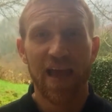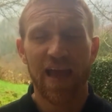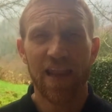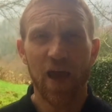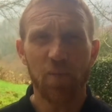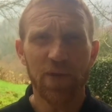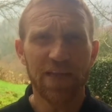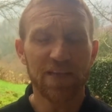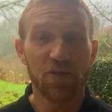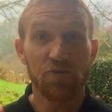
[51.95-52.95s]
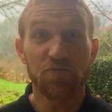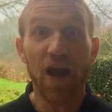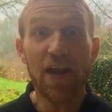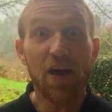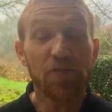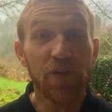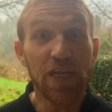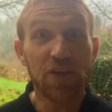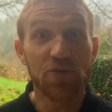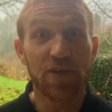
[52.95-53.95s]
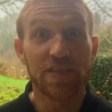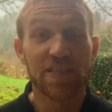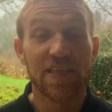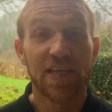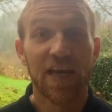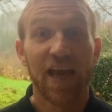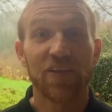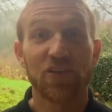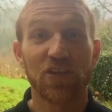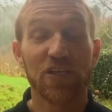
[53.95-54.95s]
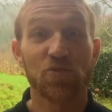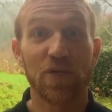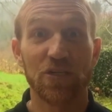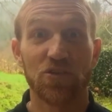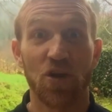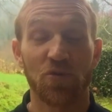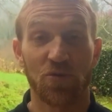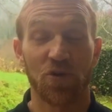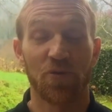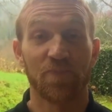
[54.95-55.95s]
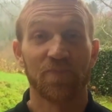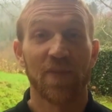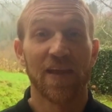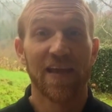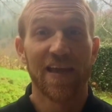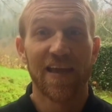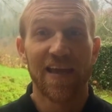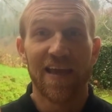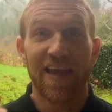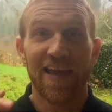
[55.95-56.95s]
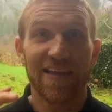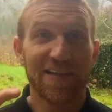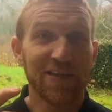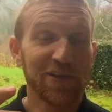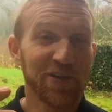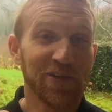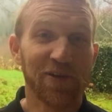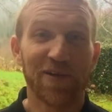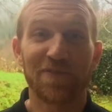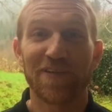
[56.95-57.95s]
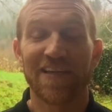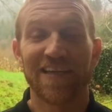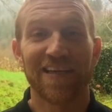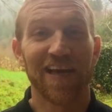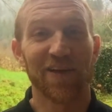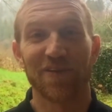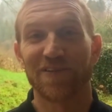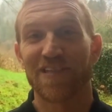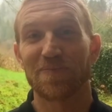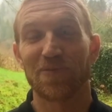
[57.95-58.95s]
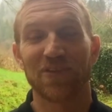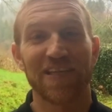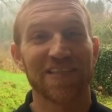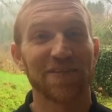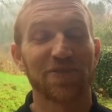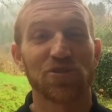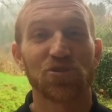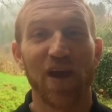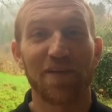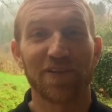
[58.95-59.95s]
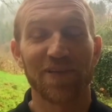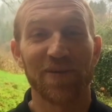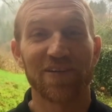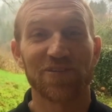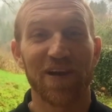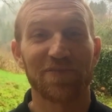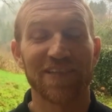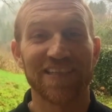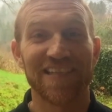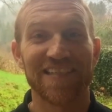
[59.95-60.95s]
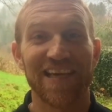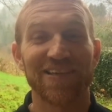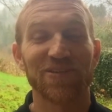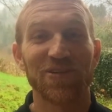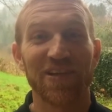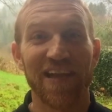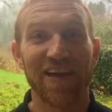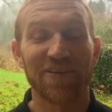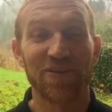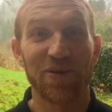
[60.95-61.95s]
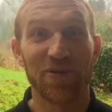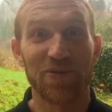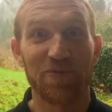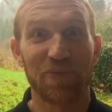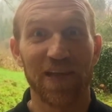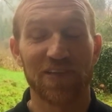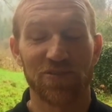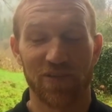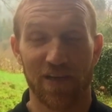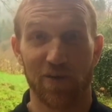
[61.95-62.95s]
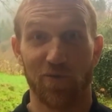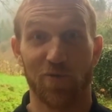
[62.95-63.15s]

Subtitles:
and helping, you know, fight off ignorance and the things we don't know. And, you know, even, I don't know, simple things, even traveling, right? Traveling does that. As you get out and you go to a new place, you're like,